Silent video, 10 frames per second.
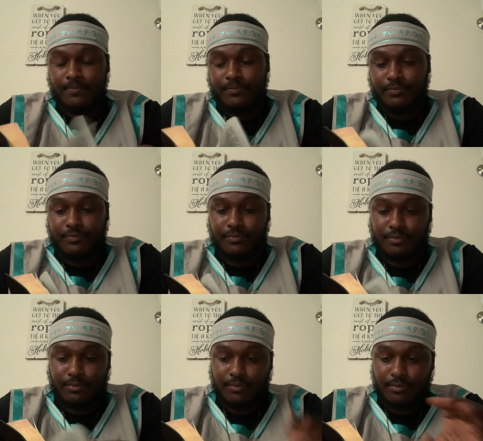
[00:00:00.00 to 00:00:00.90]

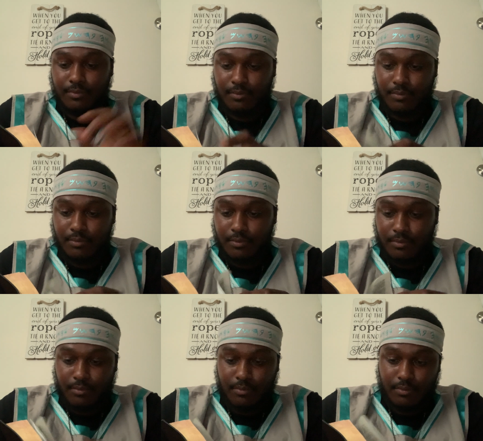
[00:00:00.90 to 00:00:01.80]

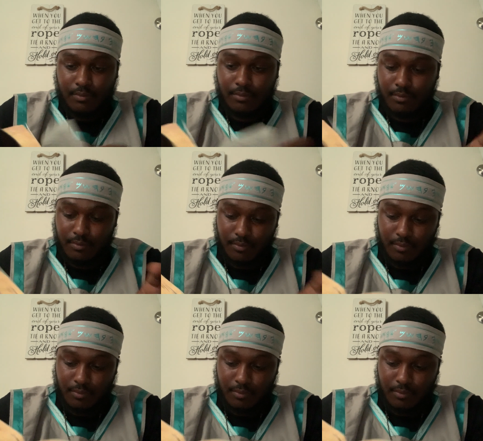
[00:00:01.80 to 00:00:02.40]
[no speech]